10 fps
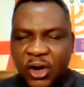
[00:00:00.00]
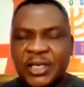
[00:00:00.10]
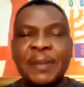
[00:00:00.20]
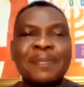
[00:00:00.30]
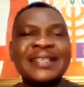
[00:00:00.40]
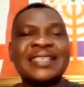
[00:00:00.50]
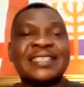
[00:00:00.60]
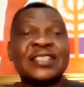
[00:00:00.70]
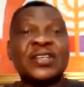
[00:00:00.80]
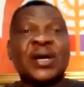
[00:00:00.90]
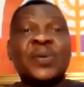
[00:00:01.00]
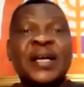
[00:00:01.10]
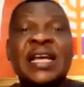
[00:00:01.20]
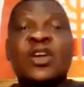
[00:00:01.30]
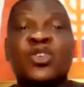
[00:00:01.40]
all the places. In other
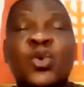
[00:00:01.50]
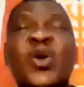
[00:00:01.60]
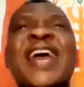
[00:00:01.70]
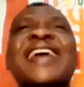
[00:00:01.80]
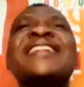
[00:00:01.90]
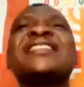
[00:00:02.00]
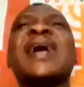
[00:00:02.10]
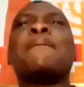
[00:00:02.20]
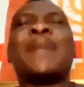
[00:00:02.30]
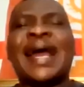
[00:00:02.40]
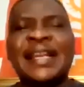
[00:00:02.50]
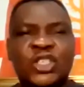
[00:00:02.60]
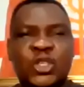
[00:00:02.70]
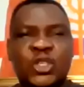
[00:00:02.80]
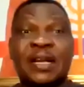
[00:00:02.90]
words, you enter by the
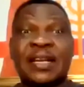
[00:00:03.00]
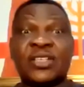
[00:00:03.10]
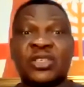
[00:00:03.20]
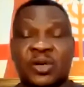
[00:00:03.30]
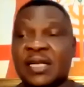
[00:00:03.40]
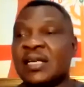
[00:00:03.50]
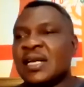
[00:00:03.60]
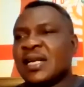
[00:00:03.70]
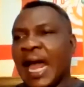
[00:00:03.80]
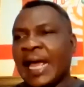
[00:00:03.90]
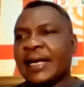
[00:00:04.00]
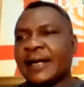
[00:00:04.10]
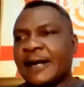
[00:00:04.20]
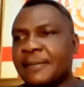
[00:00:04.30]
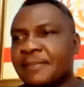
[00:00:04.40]
supernatural, like
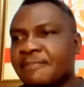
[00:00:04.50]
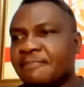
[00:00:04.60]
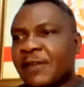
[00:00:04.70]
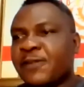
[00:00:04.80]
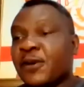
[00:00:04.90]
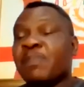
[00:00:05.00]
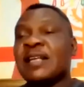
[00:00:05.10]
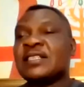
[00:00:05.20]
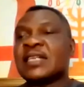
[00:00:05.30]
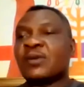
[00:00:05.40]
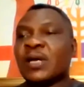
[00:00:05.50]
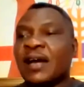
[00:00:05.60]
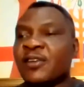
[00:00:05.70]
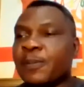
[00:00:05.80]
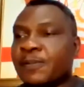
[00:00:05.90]
um, the few places that we
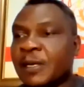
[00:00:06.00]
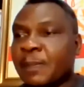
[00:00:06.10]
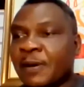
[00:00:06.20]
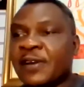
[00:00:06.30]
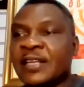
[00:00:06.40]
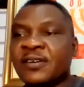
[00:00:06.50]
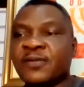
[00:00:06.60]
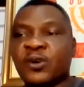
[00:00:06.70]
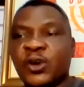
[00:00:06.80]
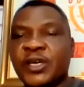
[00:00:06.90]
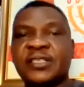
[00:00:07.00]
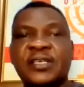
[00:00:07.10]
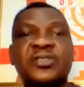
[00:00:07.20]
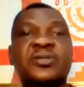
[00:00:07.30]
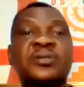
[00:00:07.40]
had the, the privilege of going
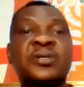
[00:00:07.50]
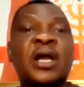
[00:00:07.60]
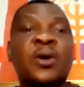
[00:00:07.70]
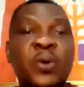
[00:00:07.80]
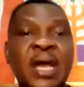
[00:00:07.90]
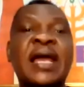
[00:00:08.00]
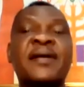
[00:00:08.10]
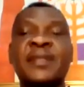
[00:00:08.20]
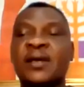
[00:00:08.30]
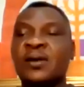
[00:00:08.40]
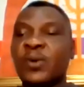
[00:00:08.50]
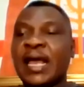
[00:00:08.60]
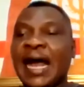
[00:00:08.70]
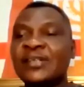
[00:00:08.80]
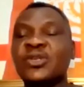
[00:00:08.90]
into, where
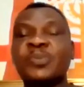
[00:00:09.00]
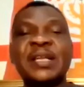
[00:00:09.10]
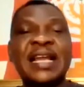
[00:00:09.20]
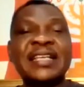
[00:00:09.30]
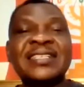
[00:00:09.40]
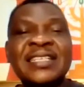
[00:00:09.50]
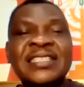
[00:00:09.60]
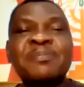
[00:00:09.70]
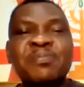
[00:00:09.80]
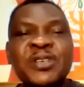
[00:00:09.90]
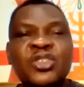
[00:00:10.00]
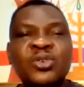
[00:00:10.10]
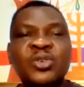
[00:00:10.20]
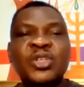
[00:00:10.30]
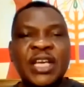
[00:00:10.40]
we had to be legislating
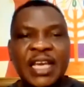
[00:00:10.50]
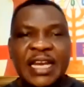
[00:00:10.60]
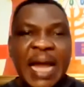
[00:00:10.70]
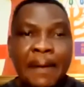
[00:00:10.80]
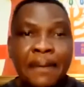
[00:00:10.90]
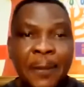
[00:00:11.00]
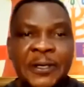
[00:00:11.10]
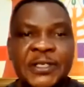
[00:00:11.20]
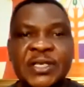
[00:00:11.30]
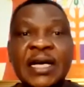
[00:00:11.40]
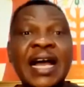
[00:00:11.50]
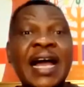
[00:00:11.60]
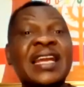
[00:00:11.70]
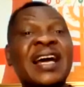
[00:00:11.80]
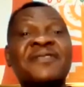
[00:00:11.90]
priesthood in their mosque.
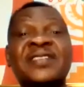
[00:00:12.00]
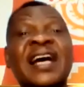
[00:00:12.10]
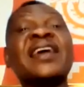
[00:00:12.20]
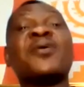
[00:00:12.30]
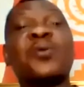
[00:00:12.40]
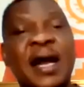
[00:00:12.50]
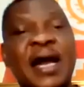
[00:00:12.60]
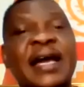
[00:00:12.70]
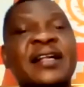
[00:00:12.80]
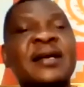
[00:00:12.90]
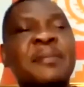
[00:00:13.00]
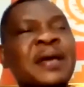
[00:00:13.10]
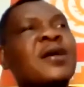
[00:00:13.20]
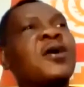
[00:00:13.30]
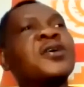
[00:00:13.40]
And after a while,
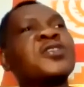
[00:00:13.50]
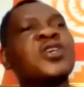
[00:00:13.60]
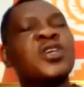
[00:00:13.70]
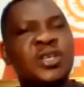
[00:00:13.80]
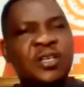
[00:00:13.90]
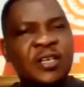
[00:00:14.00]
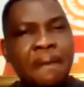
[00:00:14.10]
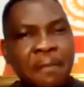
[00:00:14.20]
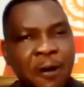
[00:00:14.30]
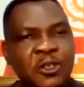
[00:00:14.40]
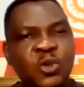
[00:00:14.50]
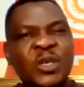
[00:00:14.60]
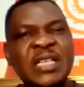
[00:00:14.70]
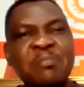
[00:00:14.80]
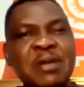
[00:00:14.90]
because the mosque
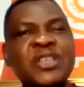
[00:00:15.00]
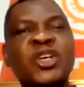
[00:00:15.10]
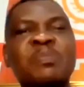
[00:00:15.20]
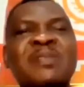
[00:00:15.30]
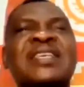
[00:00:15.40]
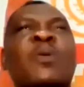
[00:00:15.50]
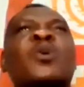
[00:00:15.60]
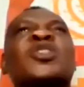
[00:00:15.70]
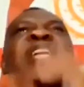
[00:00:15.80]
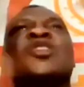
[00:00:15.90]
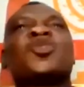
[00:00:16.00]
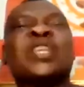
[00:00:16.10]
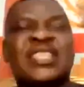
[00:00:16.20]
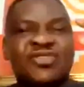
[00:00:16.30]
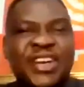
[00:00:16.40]
was a major place that was
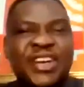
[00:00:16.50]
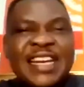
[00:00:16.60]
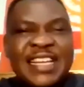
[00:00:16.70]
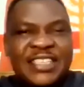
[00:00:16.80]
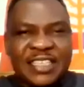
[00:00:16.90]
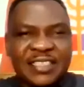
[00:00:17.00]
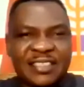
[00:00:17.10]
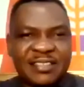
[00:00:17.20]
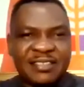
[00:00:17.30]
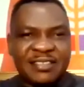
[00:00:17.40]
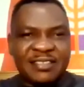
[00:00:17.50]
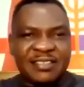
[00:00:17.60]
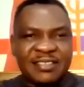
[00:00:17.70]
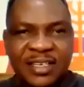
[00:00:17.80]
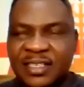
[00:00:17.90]
saturated, releasing
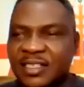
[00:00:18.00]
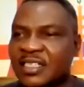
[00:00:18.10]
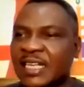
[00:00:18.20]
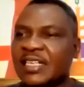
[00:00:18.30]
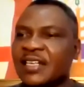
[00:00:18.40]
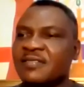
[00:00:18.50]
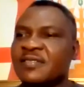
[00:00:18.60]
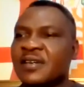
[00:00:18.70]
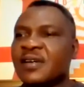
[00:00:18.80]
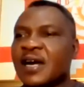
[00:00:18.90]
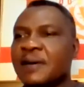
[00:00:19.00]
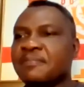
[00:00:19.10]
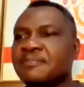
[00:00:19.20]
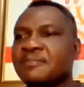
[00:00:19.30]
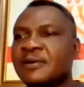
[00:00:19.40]
certain
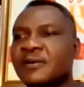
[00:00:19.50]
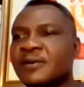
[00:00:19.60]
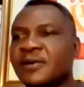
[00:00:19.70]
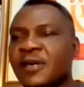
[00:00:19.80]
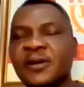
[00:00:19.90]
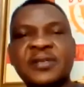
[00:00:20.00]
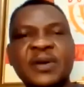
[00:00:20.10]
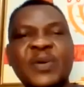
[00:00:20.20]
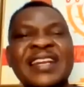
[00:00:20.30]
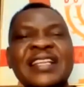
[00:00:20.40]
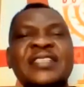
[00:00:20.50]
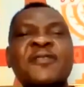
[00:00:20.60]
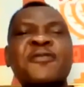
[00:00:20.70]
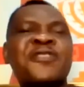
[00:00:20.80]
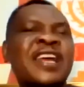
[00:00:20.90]
um, you know, they were
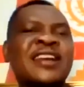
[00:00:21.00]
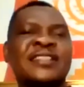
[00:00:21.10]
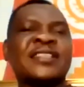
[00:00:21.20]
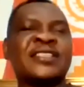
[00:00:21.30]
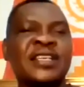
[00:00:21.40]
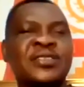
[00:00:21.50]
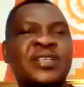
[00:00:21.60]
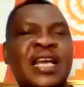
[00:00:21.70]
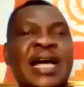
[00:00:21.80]
releasing fragrances into the